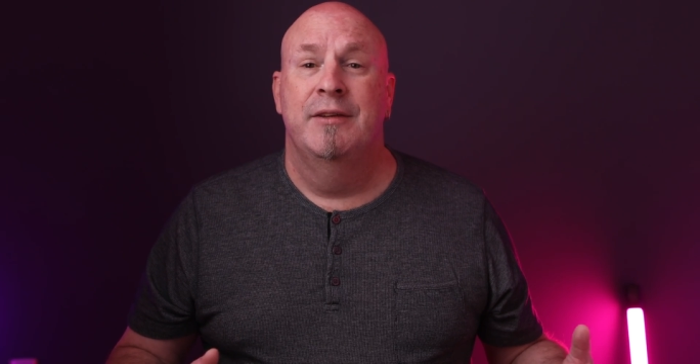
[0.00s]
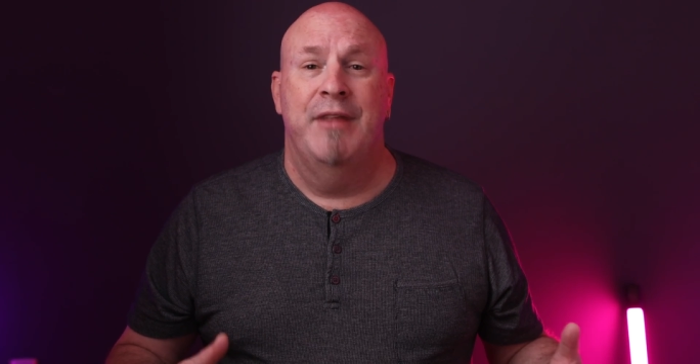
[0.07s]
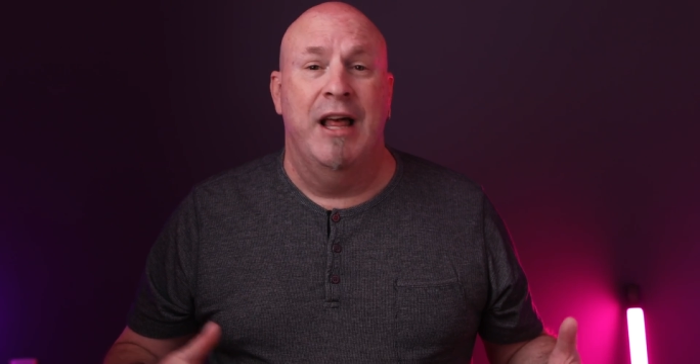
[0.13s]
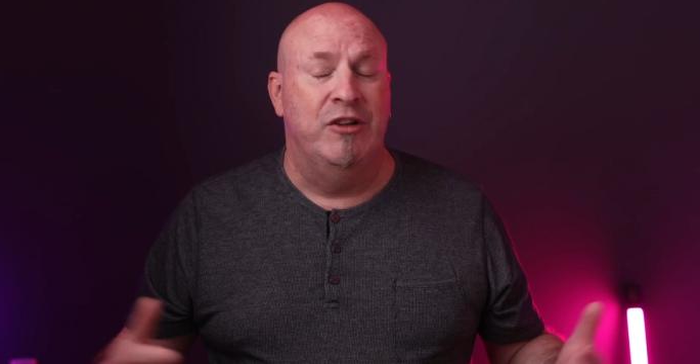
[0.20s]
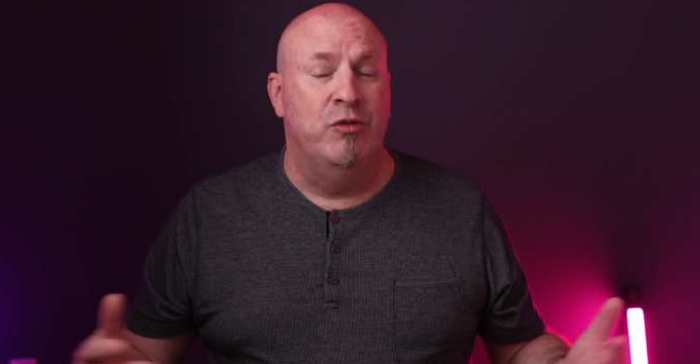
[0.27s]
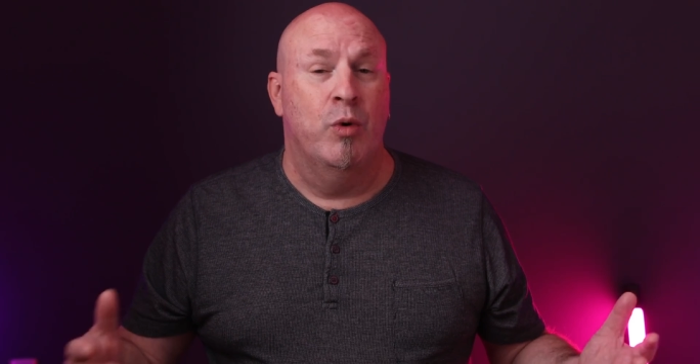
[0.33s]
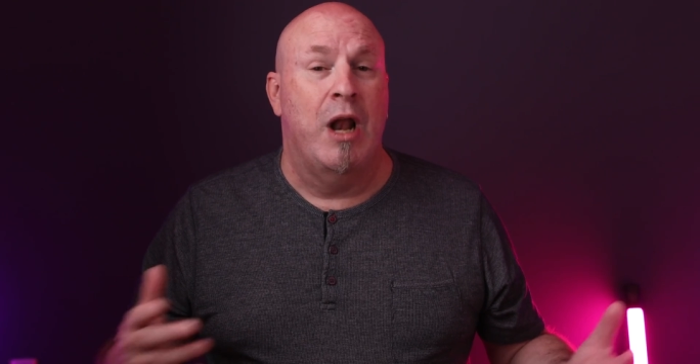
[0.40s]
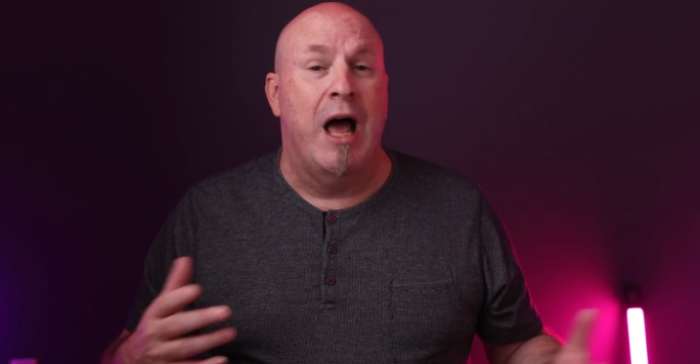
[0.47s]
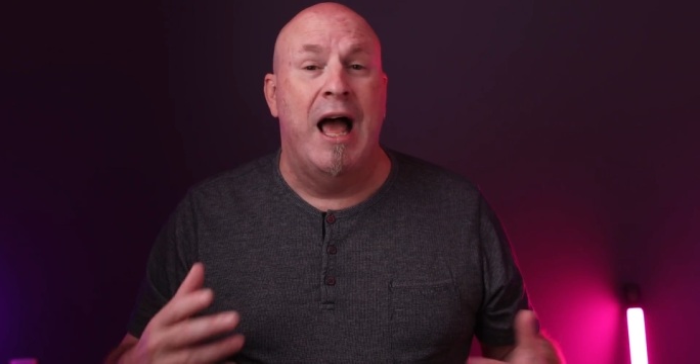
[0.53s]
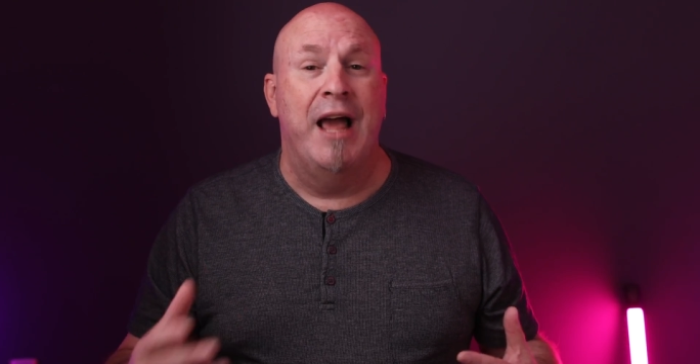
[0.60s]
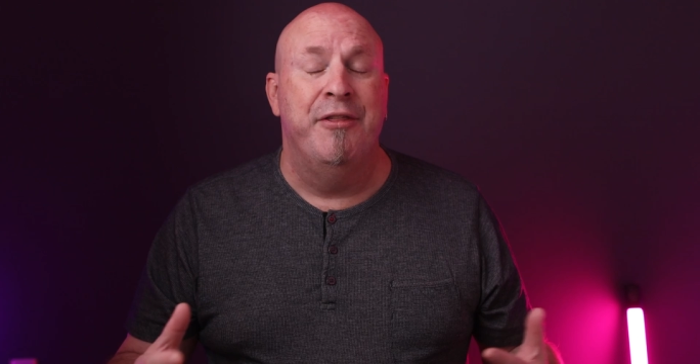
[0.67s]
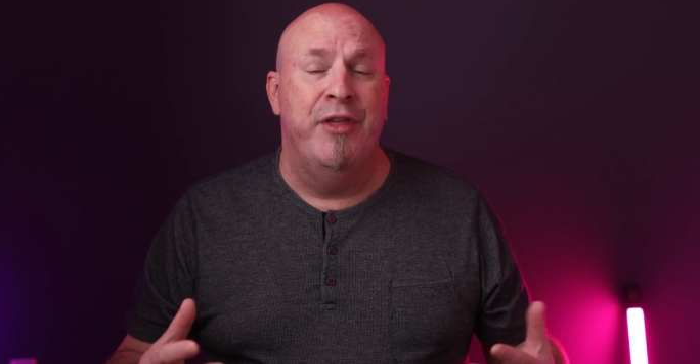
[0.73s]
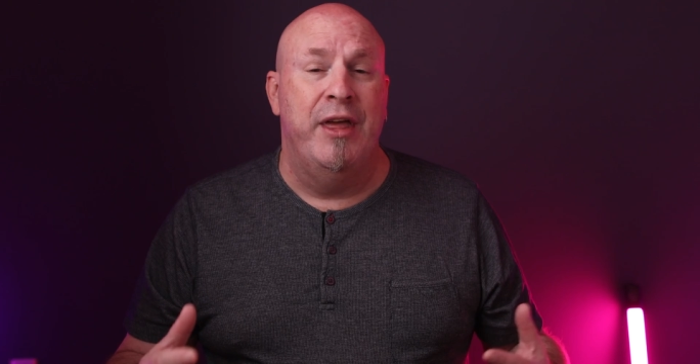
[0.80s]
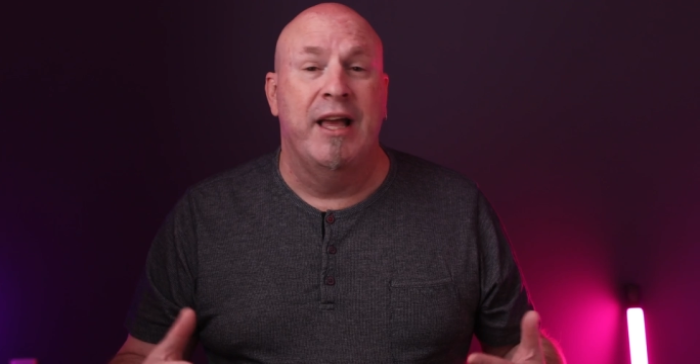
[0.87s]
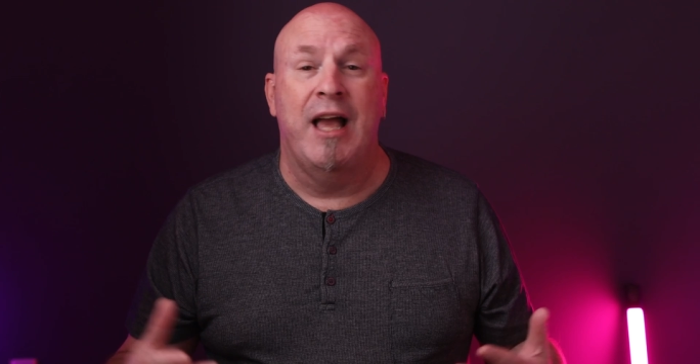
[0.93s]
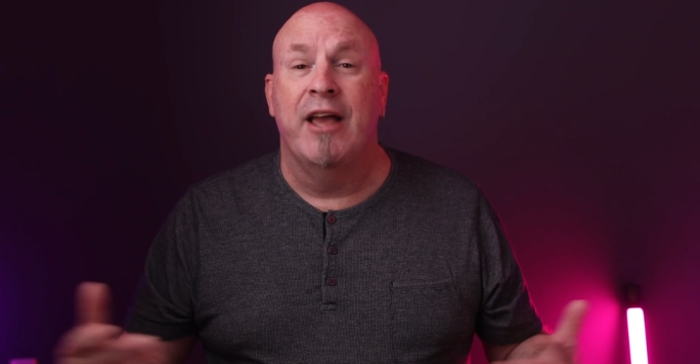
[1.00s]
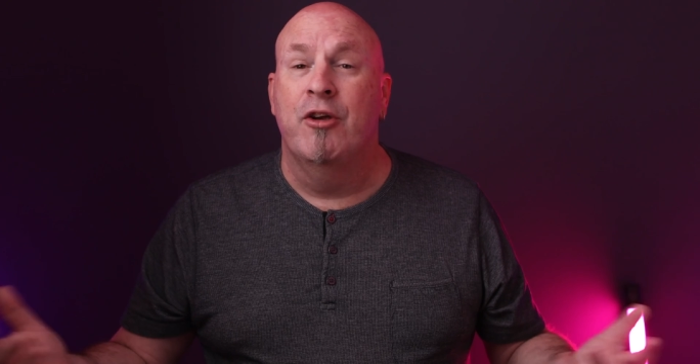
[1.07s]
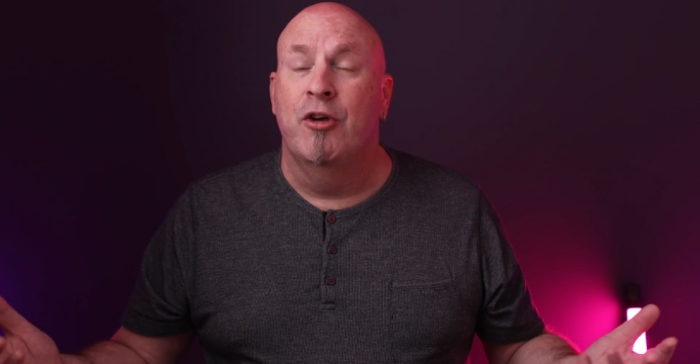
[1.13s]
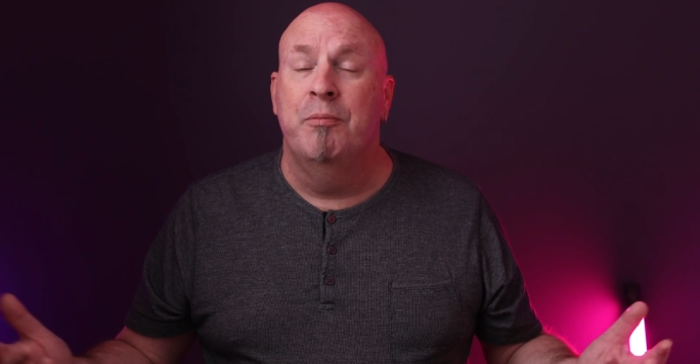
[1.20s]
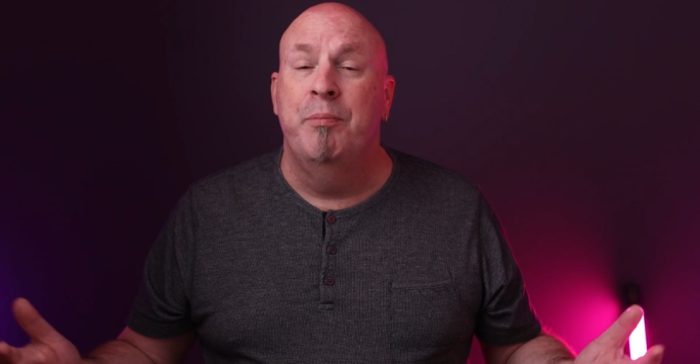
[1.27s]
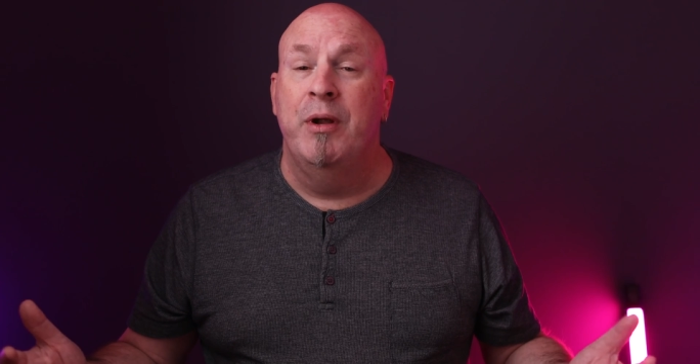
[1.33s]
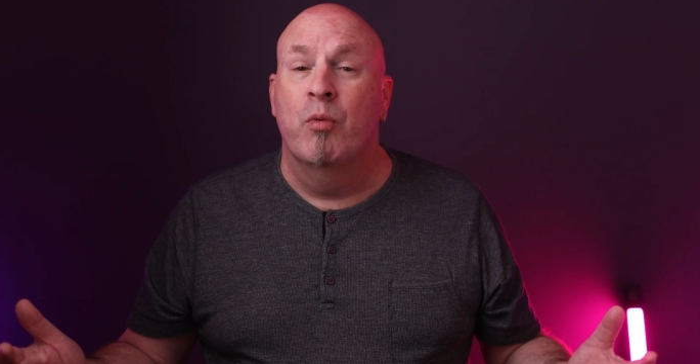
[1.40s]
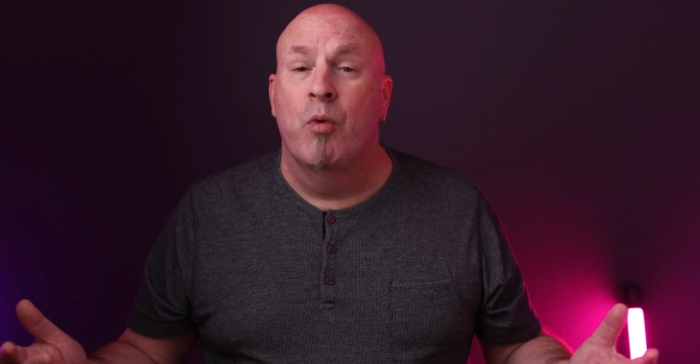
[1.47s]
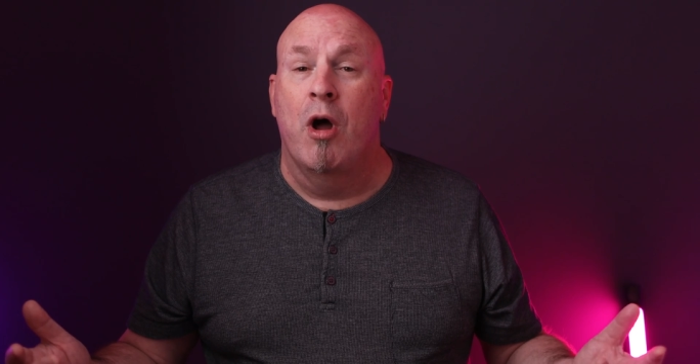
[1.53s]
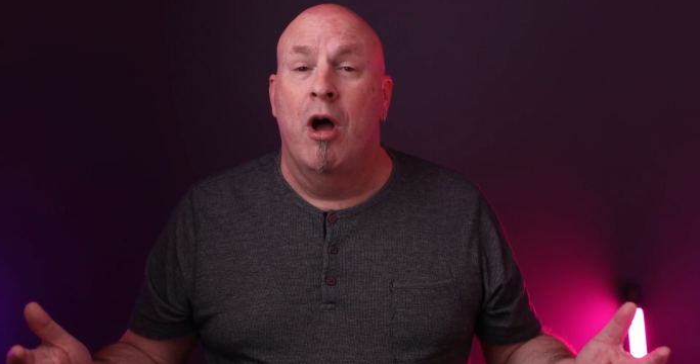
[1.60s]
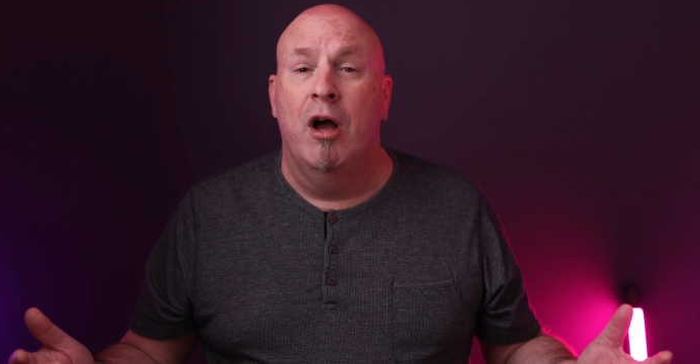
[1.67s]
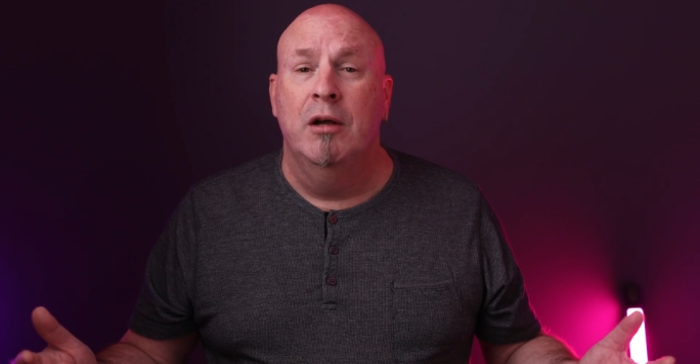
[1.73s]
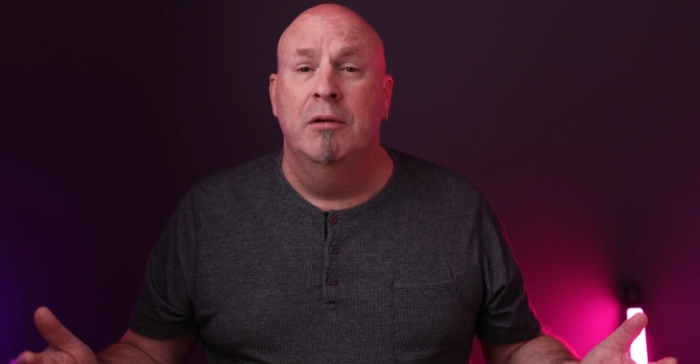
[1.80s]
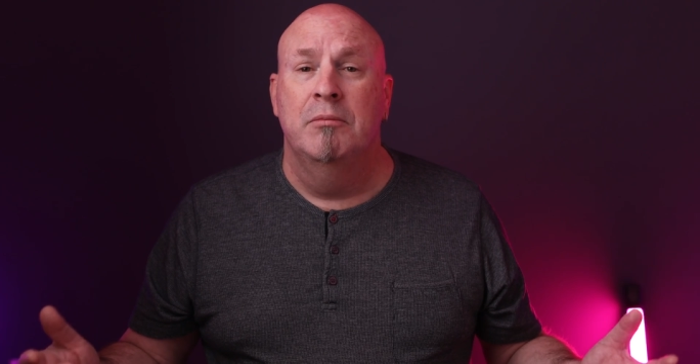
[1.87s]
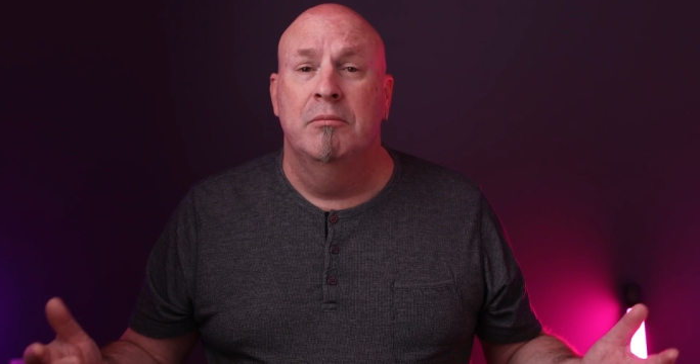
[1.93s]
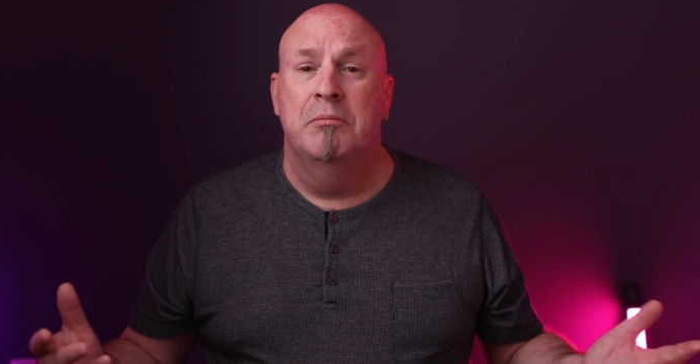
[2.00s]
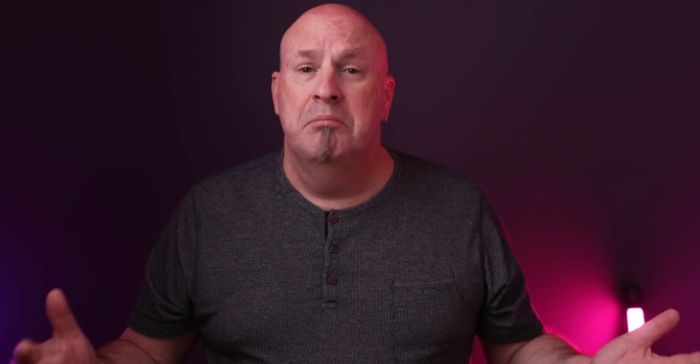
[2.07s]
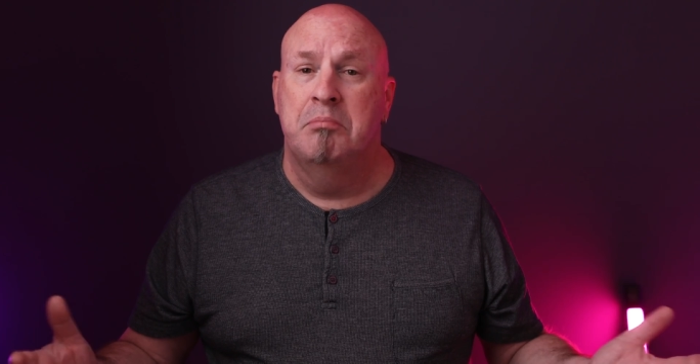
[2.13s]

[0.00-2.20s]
That's what I think. I could be wrong